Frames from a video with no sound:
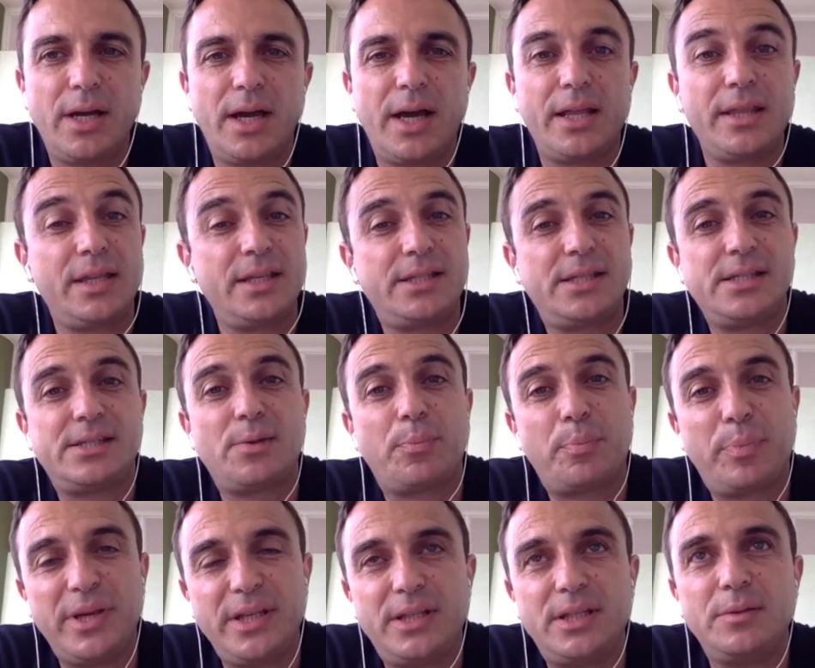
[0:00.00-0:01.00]
And this is a
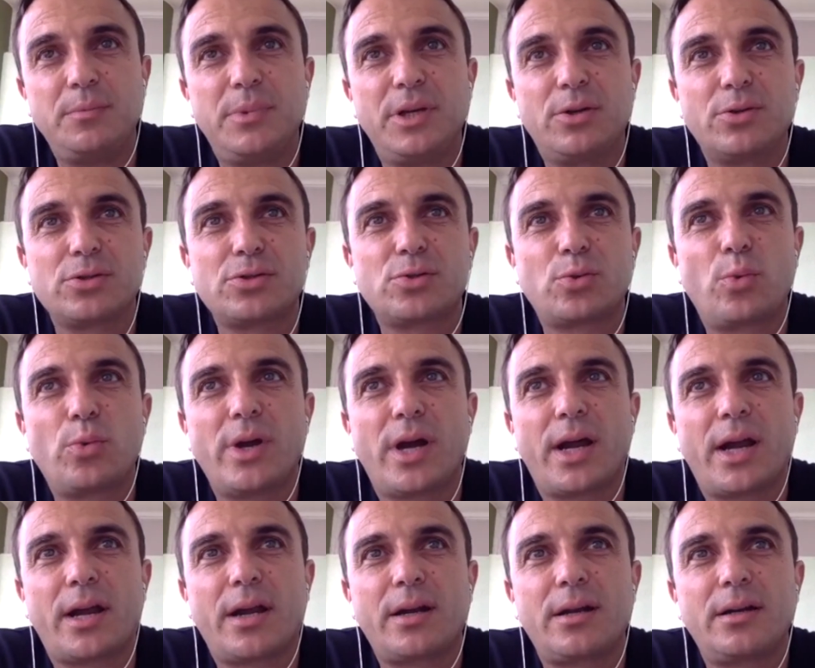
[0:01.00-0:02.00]
pity, because we
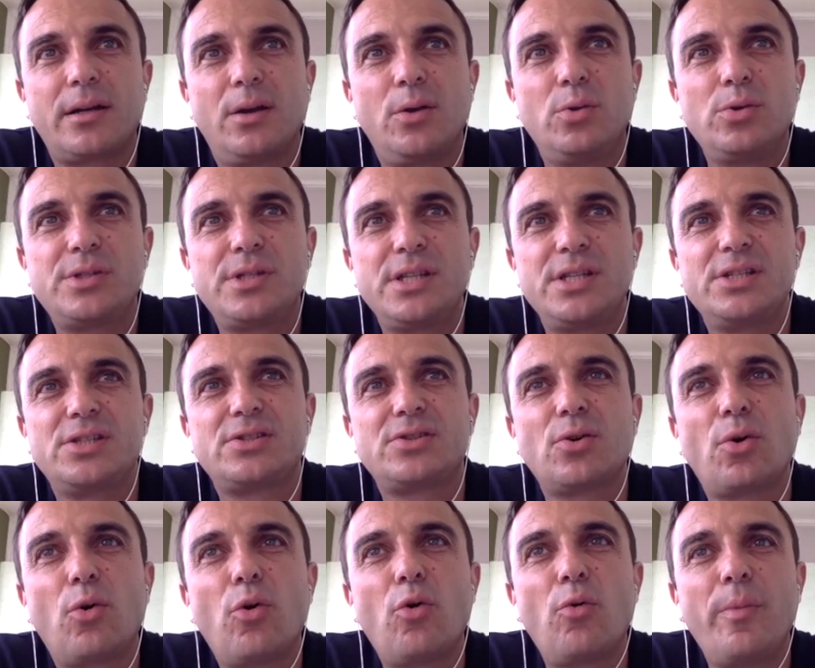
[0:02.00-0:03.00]
are losing
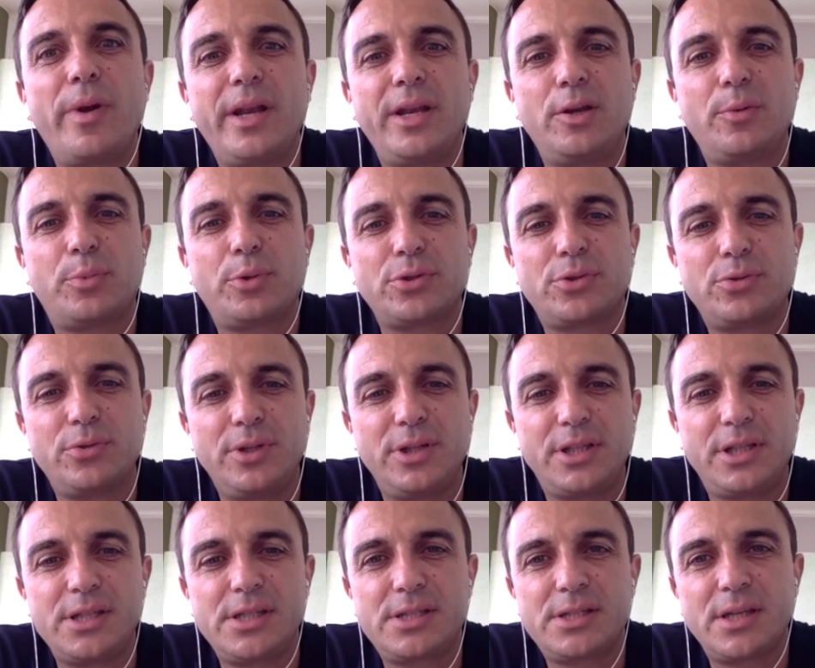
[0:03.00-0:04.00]
so many
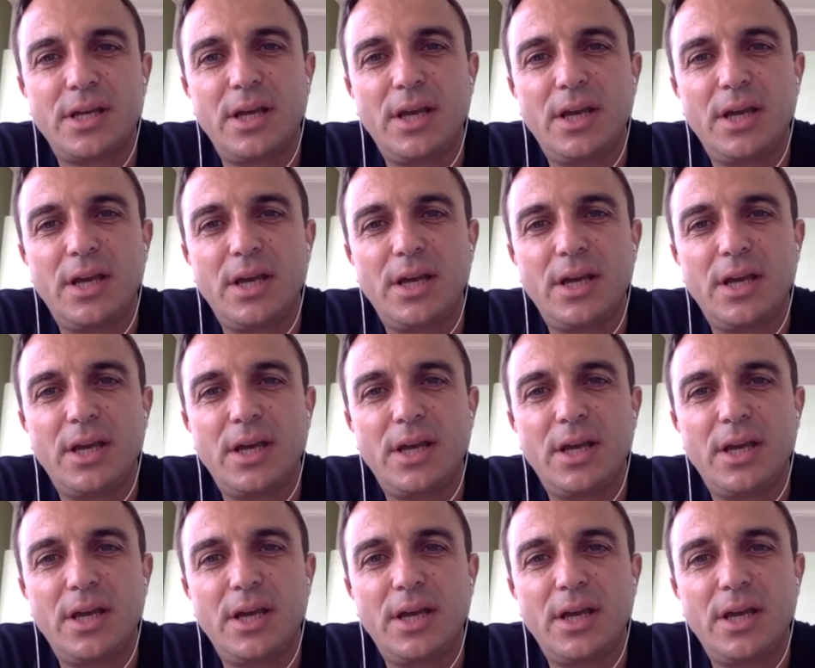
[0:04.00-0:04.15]
opportunities